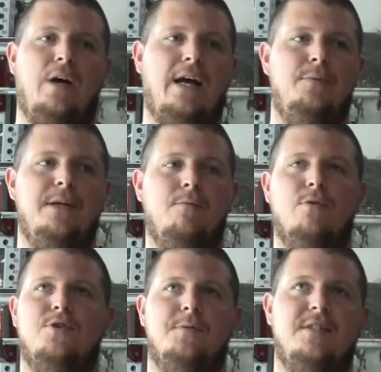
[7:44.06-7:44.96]
how do we get
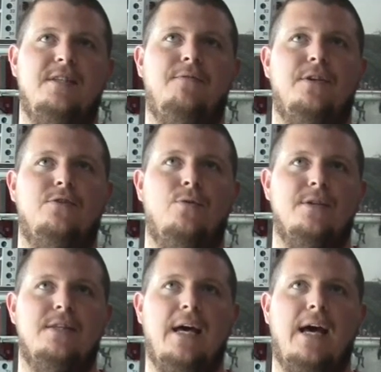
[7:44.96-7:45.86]
more specific
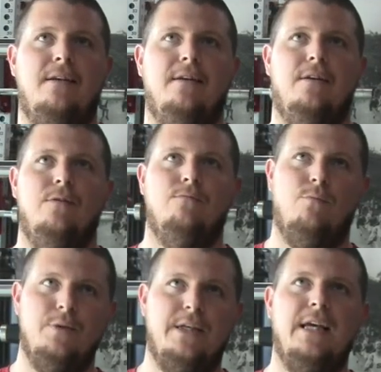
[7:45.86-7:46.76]
towards that
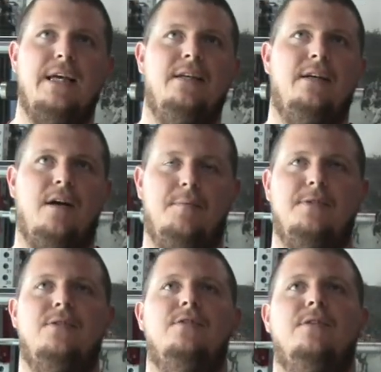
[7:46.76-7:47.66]
when we get into
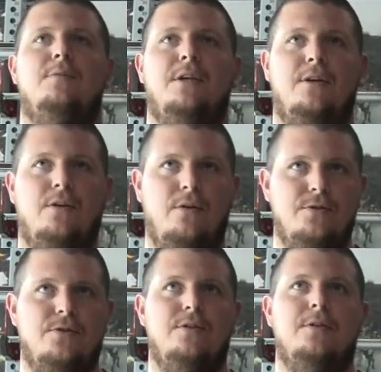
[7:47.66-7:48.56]
competition and we get
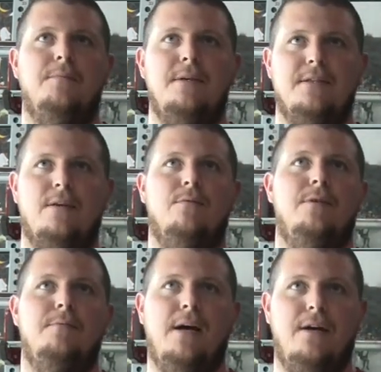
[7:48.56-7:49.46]
closer to the meets that
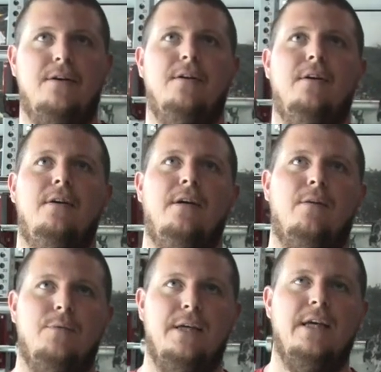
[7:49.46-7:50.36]
really matter
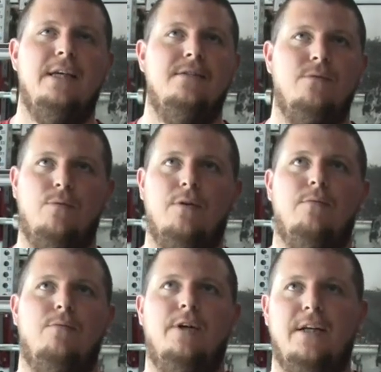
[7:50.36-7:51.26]
and we get into where
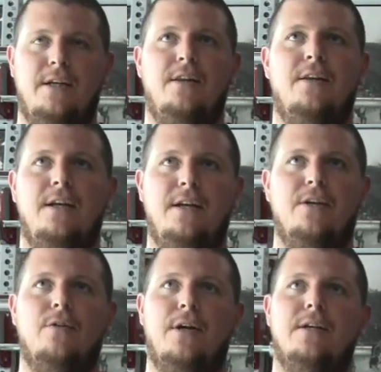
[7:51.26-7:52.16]
we're getting into the
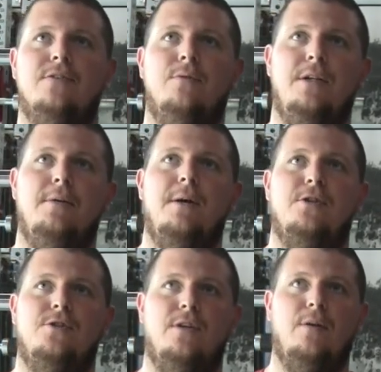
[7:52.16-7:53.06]
nitty gritty. So we need to make
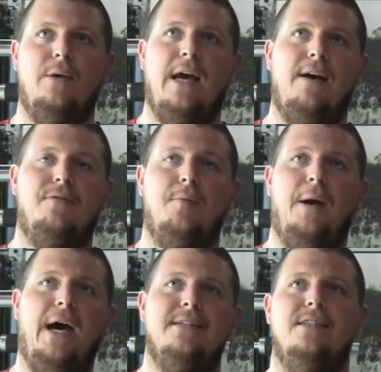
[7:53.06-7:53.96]
sure that we have
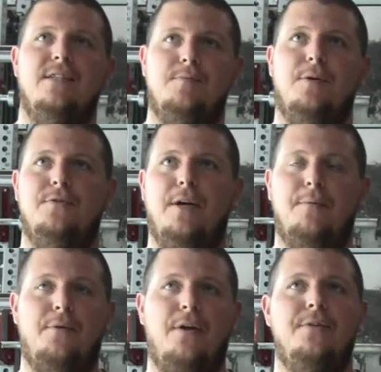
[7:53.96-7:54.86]
capacities built
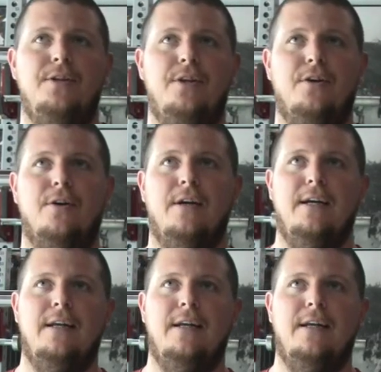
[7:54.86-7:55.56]
up throughout the year